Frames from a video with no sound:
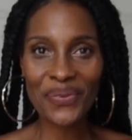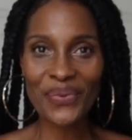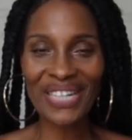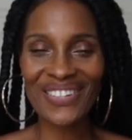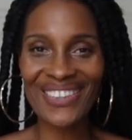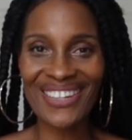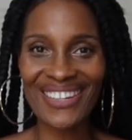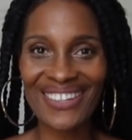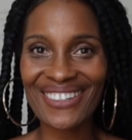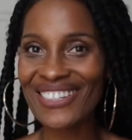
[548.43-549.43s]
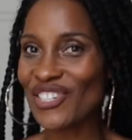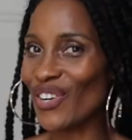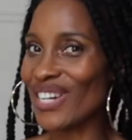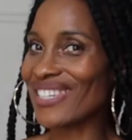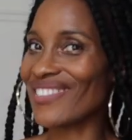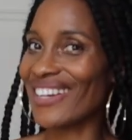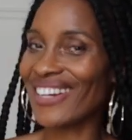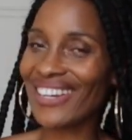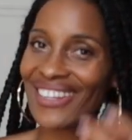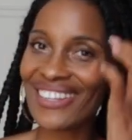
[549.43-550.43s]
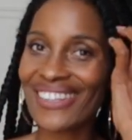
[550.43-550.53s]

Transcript: What do you think? Good choice, right?